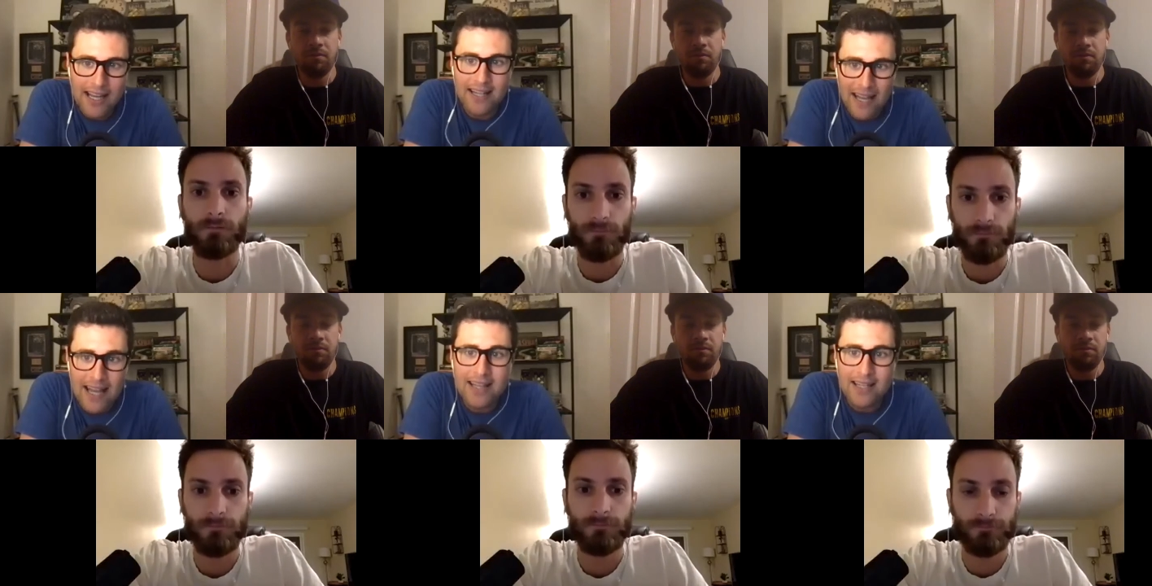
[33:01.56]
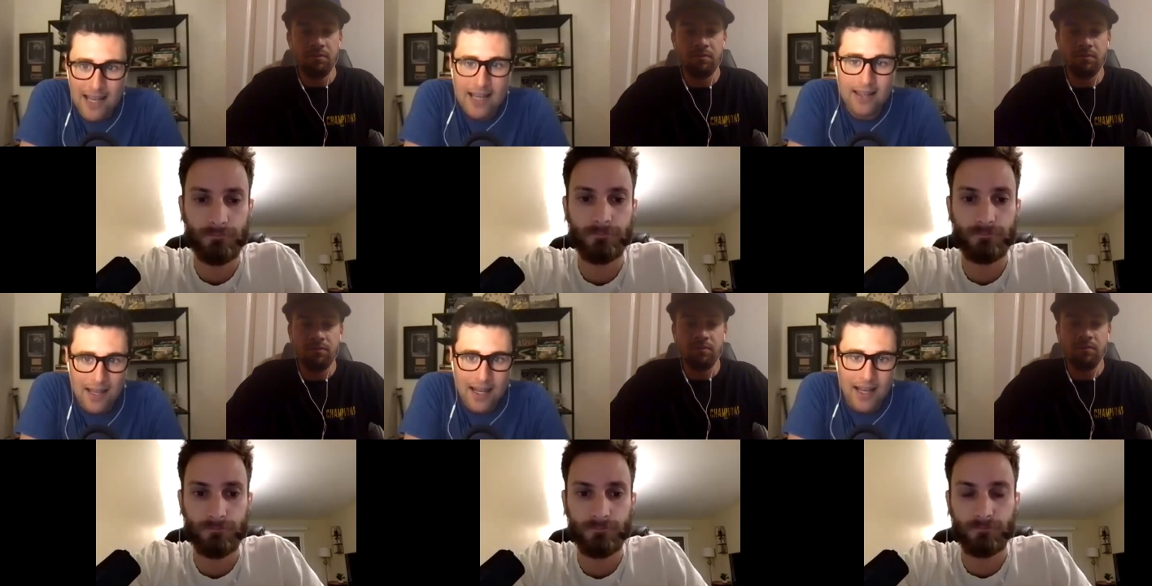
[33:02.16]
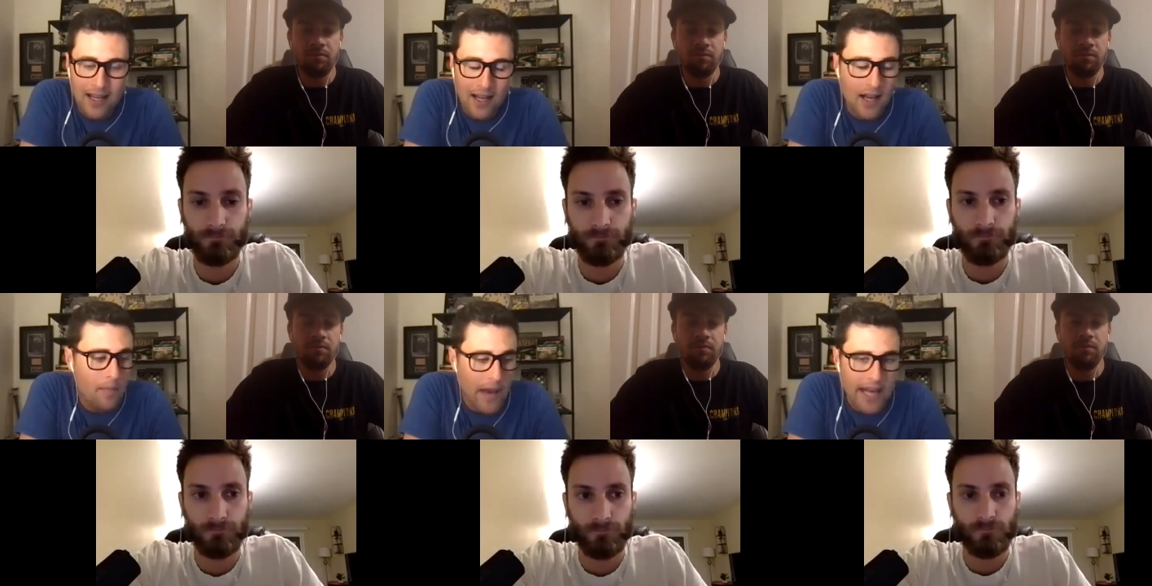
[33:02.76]
Speaker 1: the, in the eighth inning,
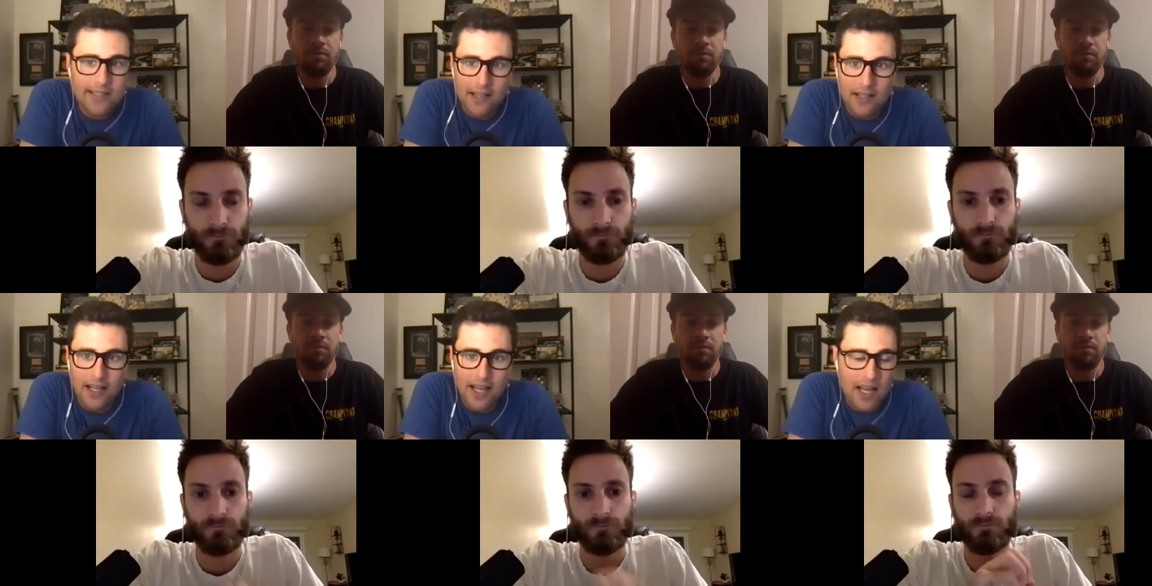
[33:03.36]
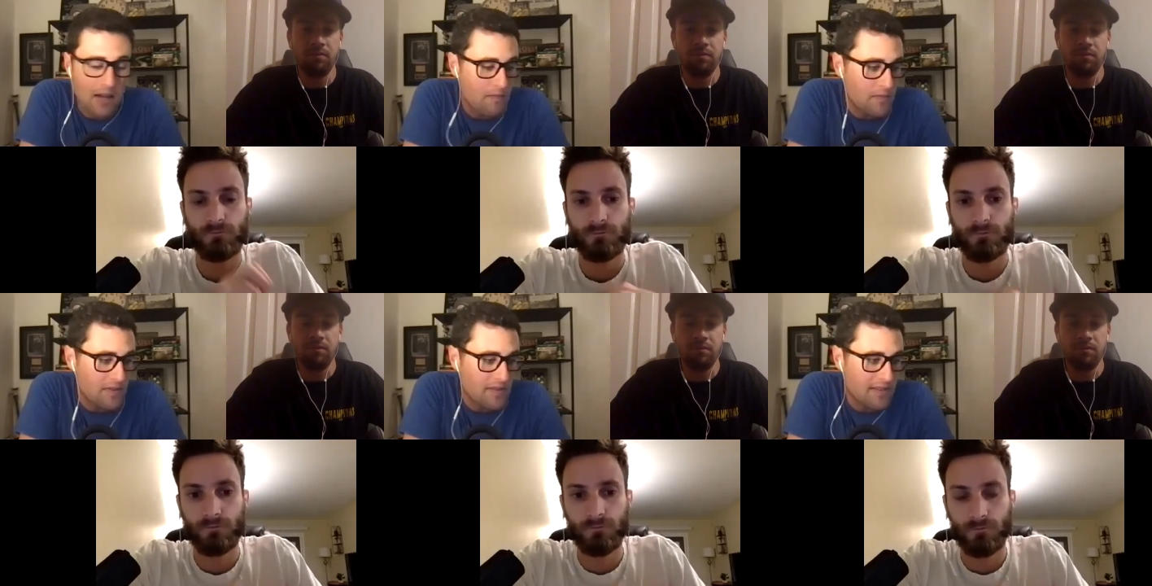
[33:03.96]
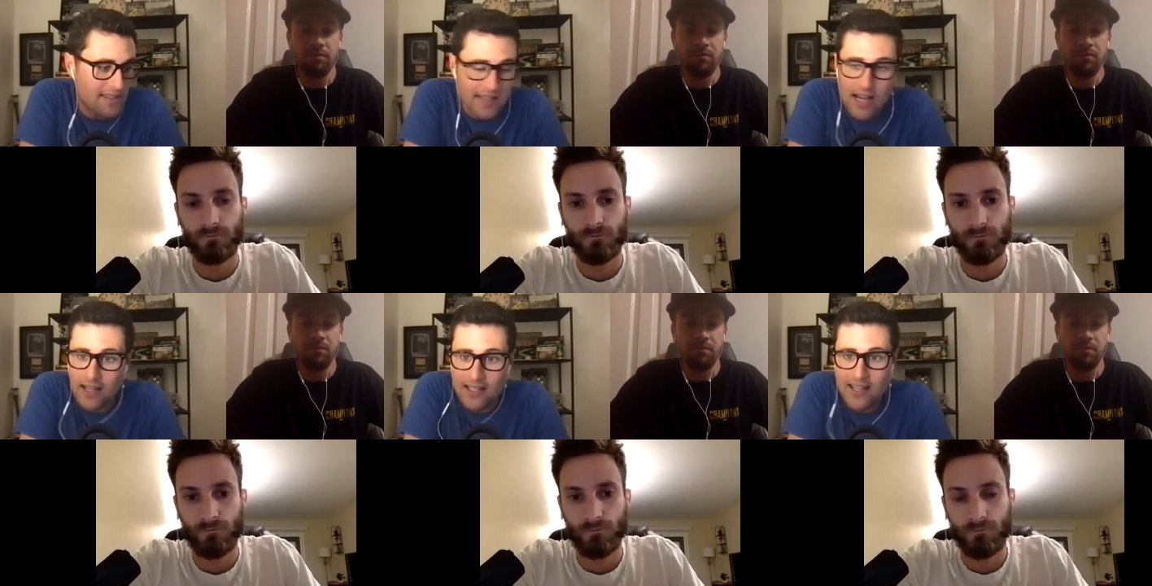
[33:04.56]
basically
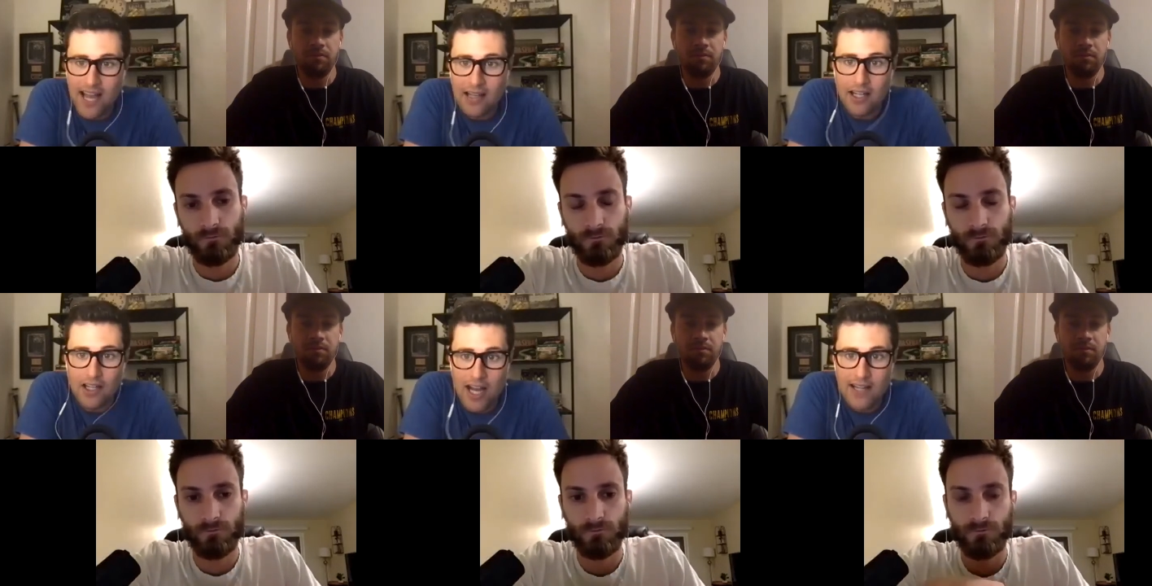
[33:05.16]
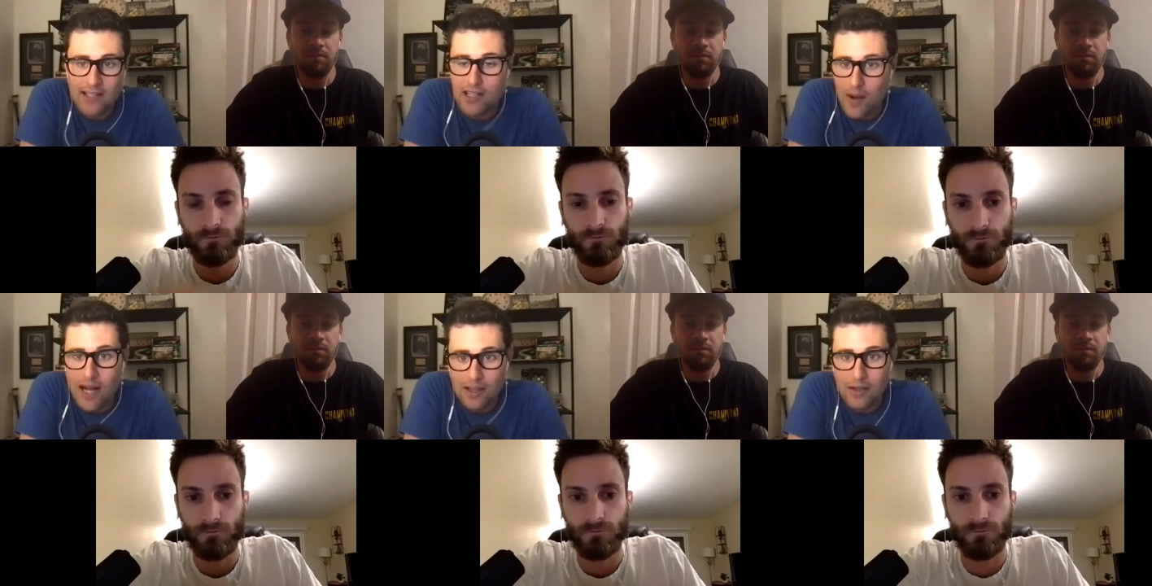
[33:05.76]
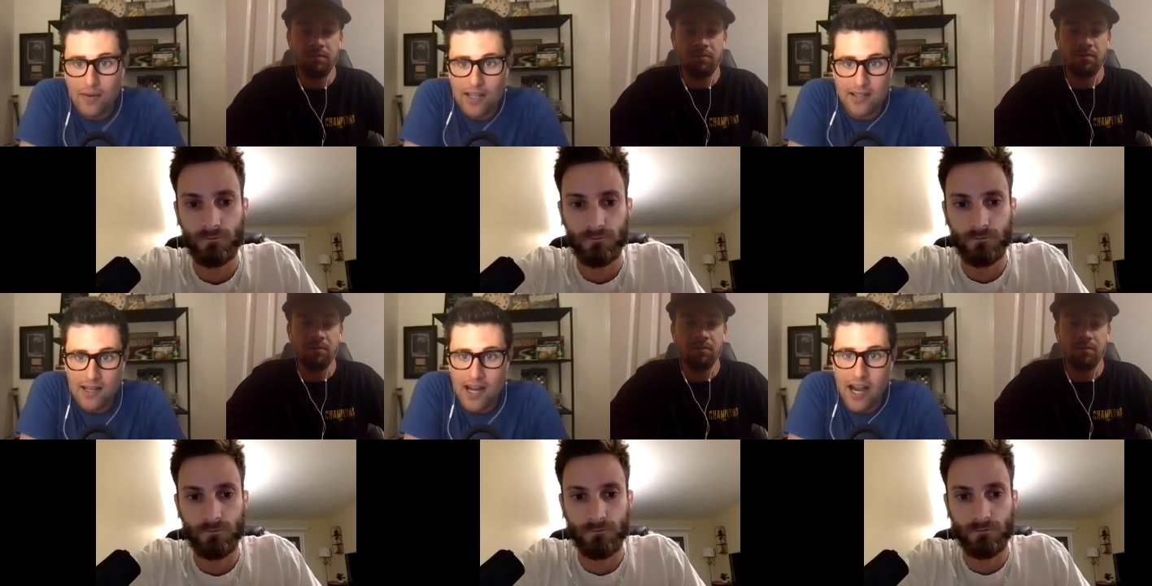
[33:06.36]
telling Kenley Jansen, you got the rest of
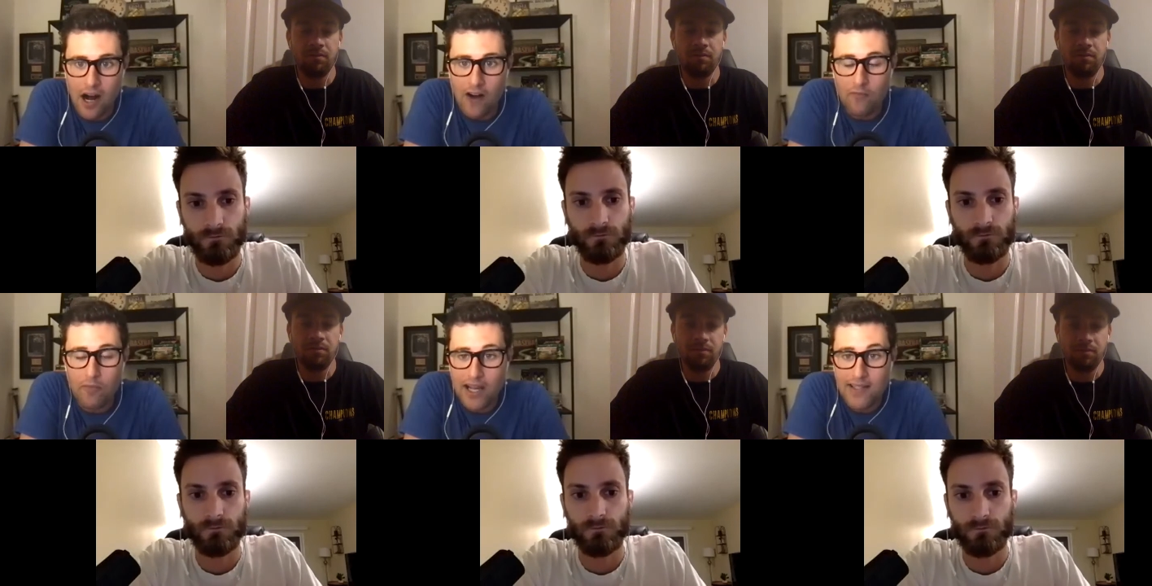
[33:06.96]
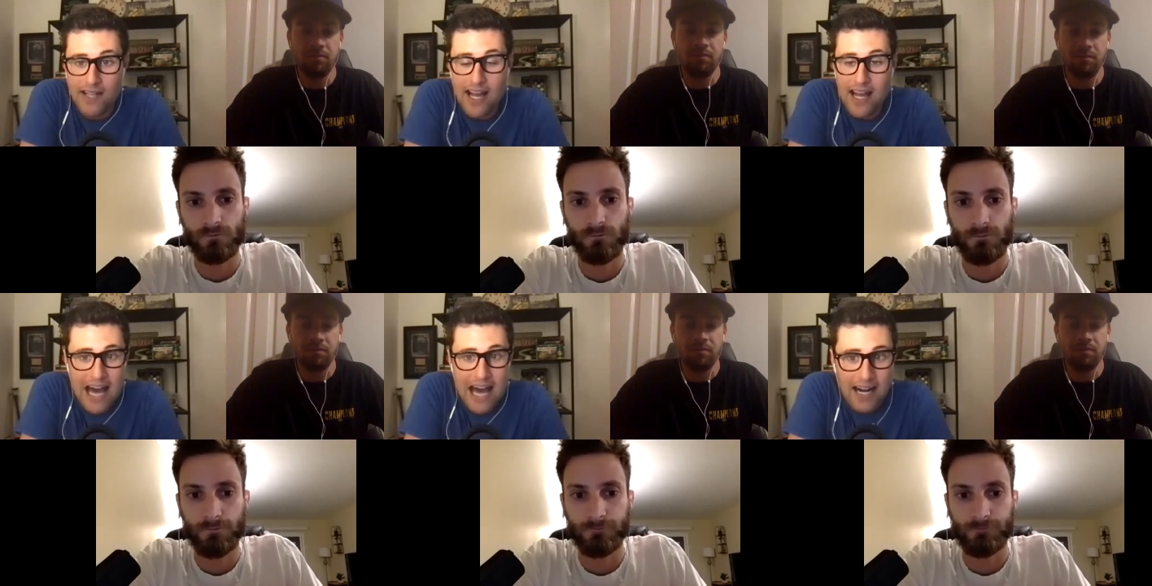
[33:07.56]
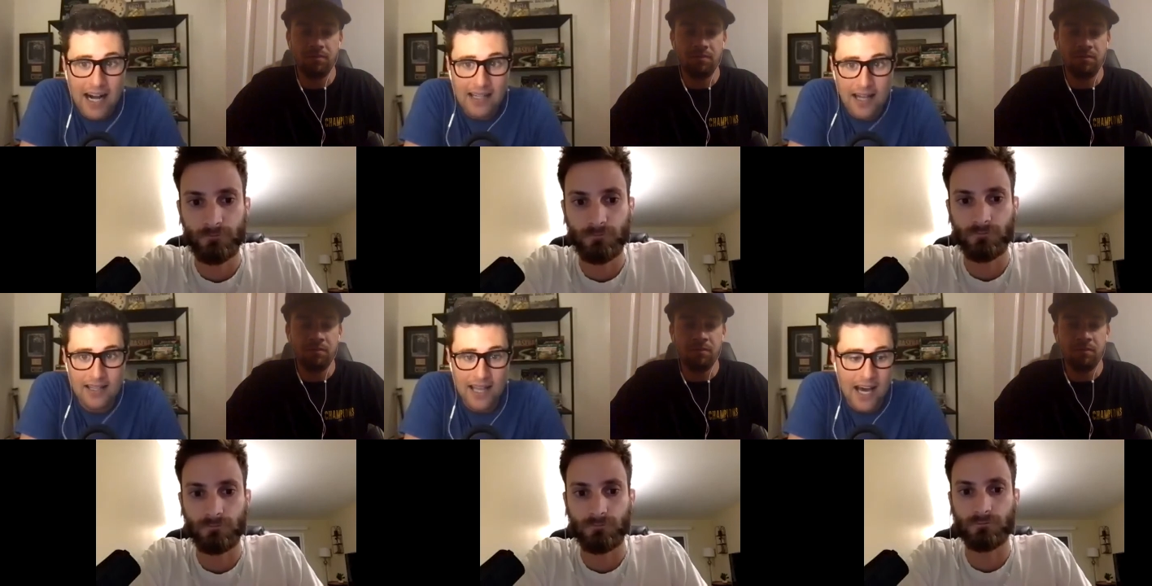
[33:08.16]
the night off, because had he not
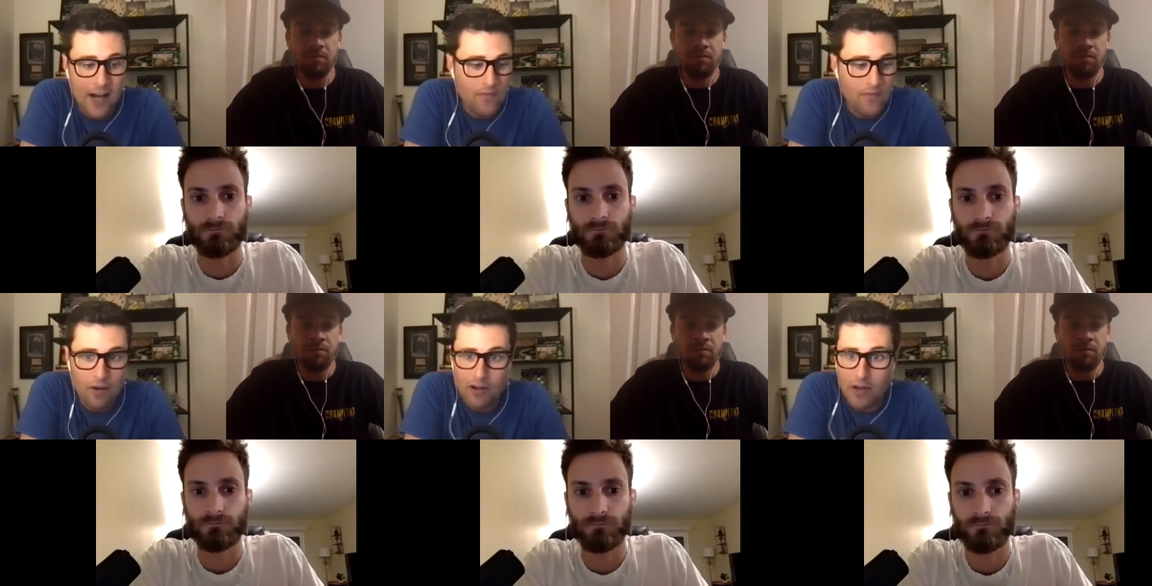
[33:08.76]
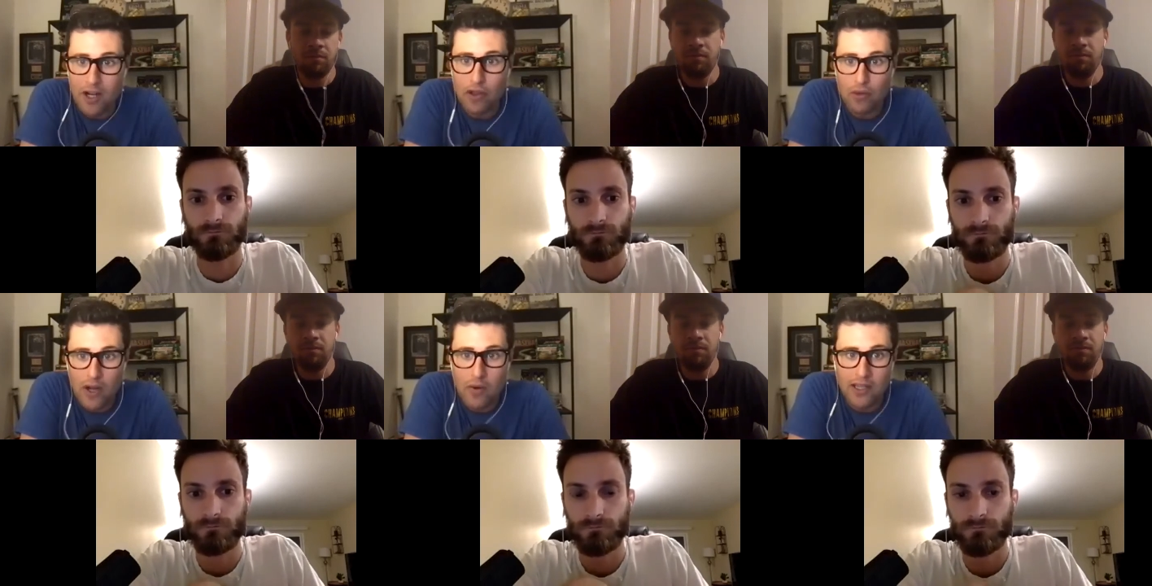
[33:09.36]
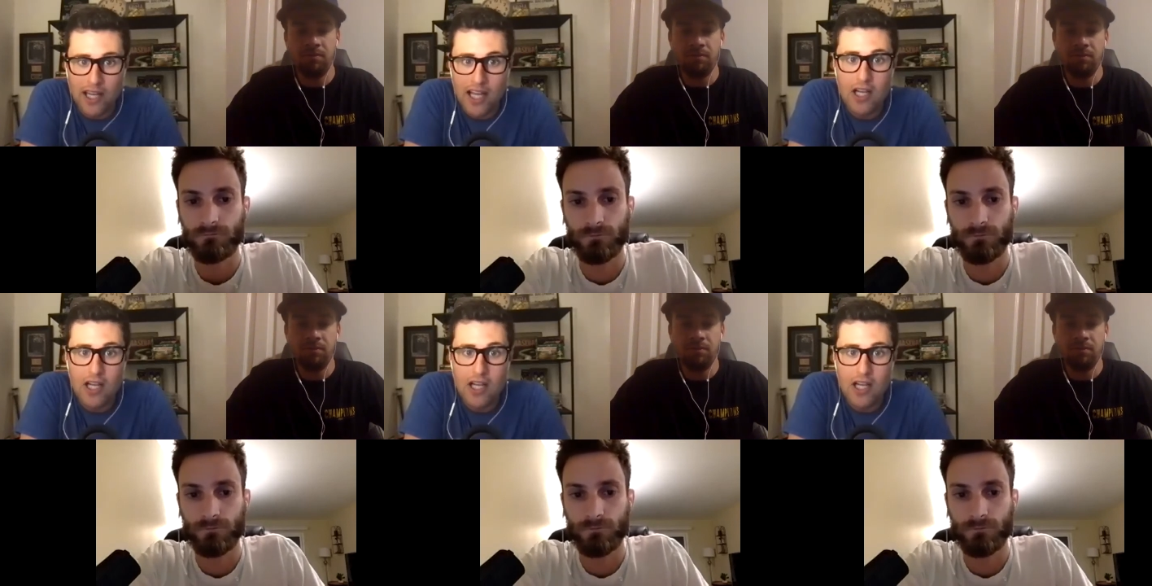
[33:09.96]
done that, it would have been a three run lead.